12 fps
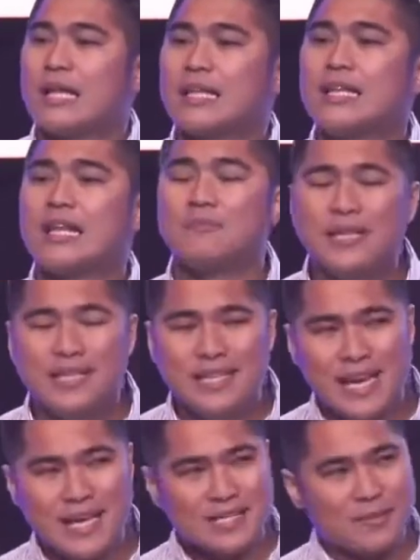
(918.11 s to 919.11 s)
that
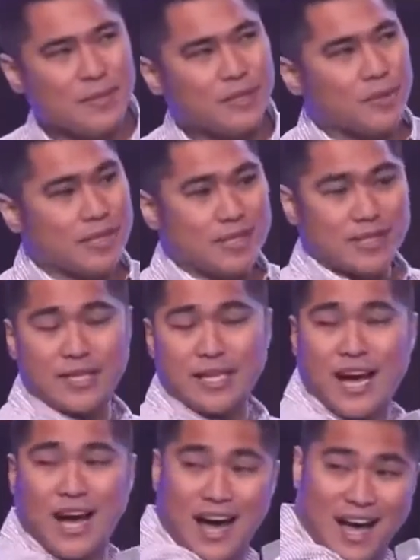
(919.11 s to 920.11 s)
mediates between
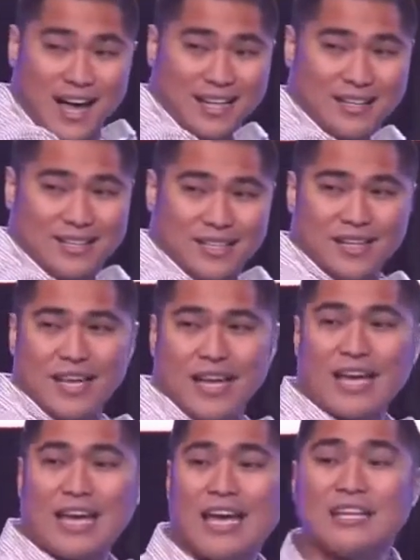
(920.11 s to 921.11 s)
God
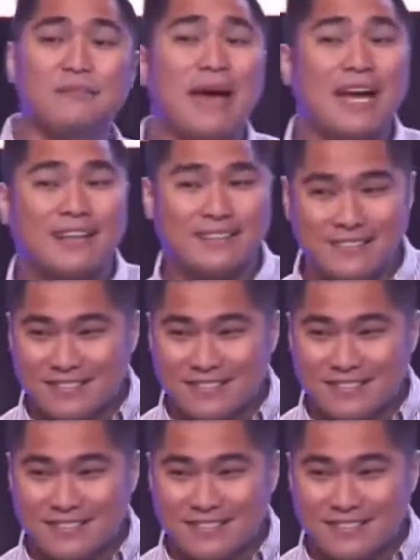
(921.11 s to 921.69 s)
and man.